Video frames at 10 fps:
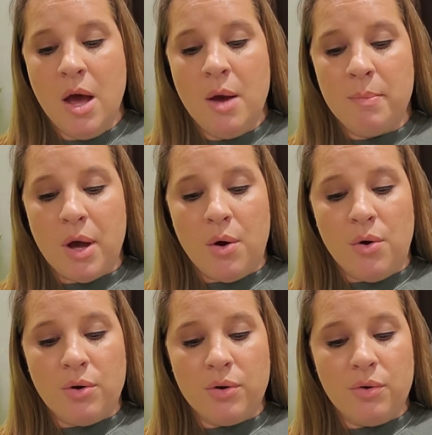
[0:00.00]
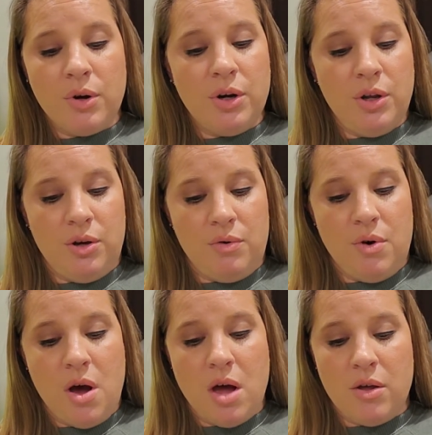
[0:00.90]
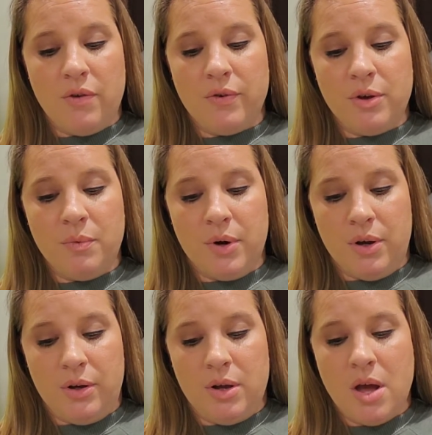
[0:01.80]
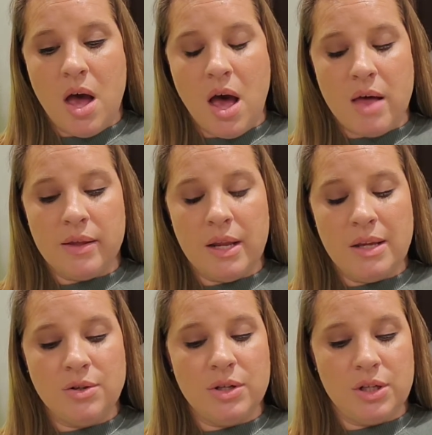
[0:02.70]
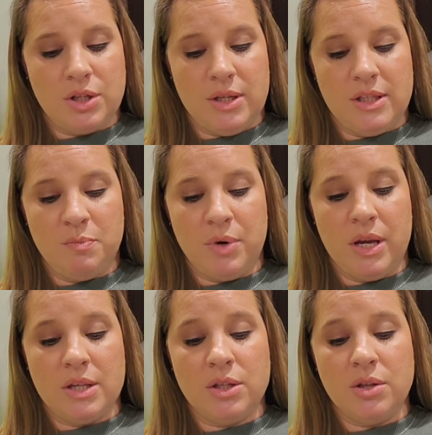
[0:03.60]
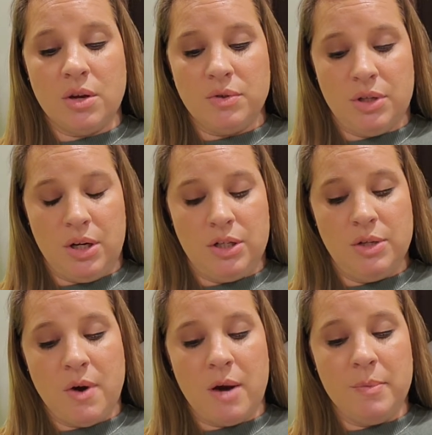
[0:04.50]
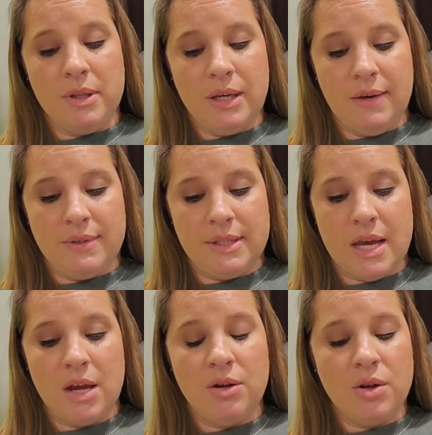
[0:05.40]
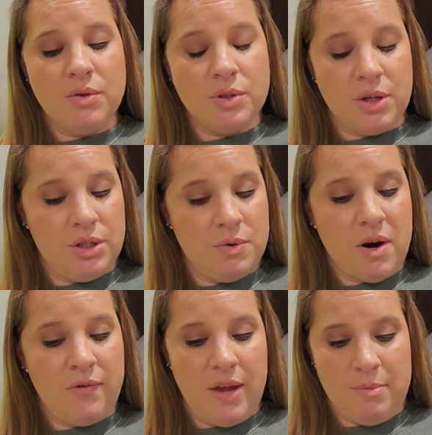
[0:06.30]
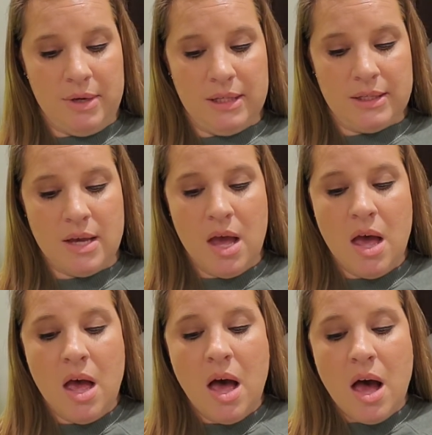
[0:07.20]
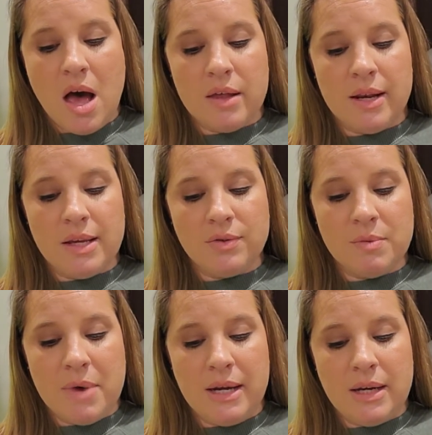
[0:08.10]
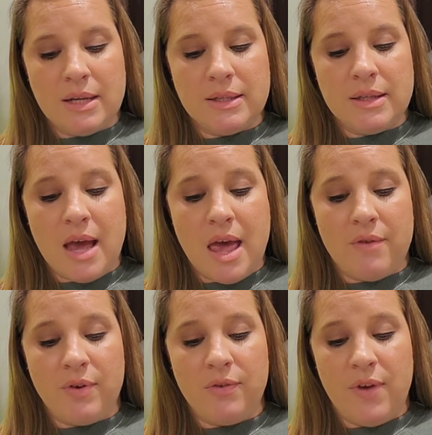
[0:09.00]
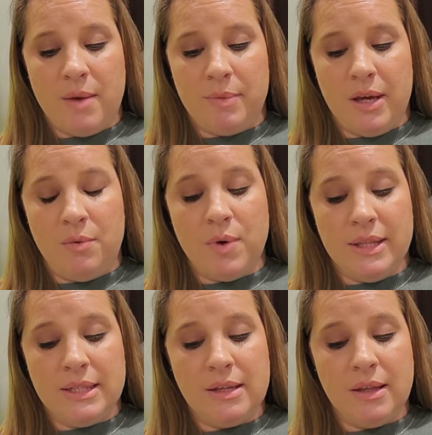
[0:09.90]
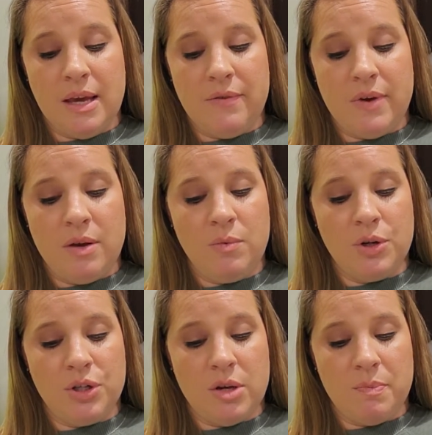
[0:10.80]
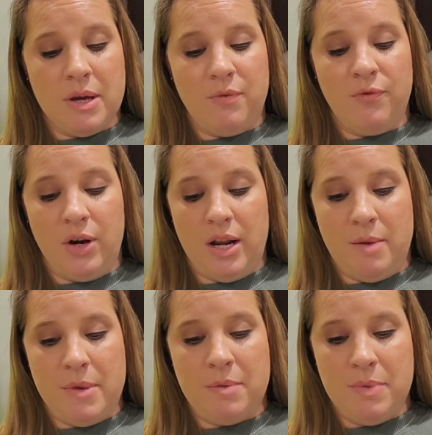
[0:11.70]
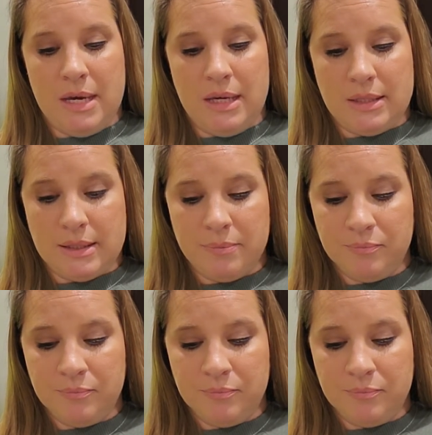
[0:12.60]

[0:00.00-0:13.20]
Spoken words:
But old or new, all over the world, holiday traditions bring us closer to our beliefs and closer to our families. Holidays remind us that every family wants to live and worship in freedom and peace.